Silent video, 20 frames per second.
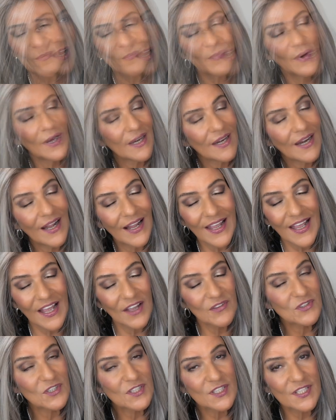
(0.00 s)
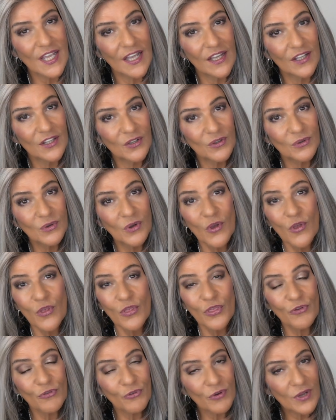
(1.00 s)
But I have to tell you,
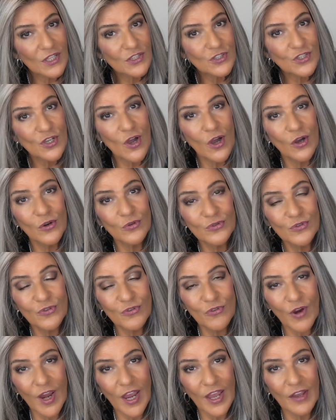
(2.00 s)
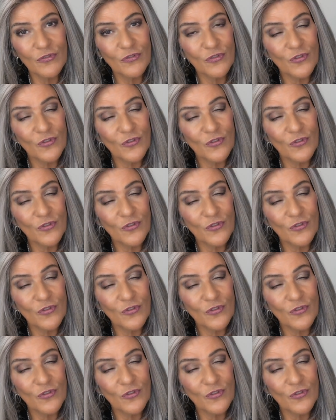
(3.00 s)
three-toned gray